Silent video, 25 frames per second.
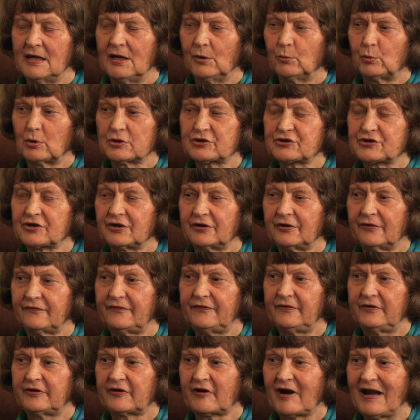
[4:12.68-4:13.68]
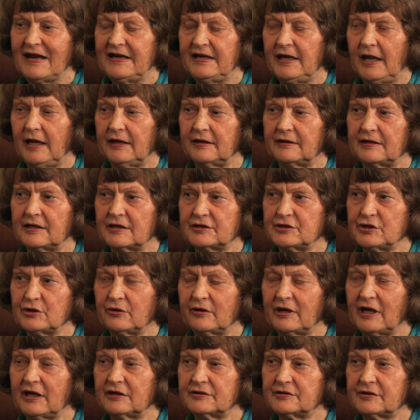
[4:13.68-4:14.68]
What sort of training did you
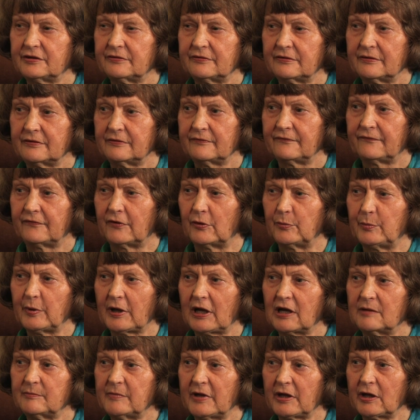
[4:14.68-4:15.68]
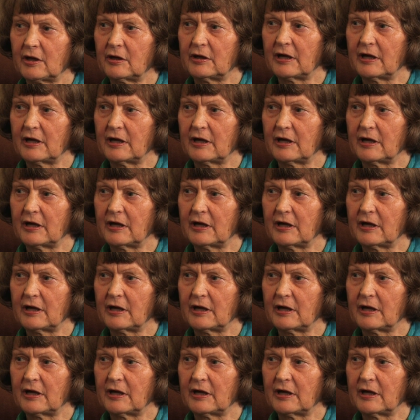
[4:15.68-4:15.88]
need for becoming an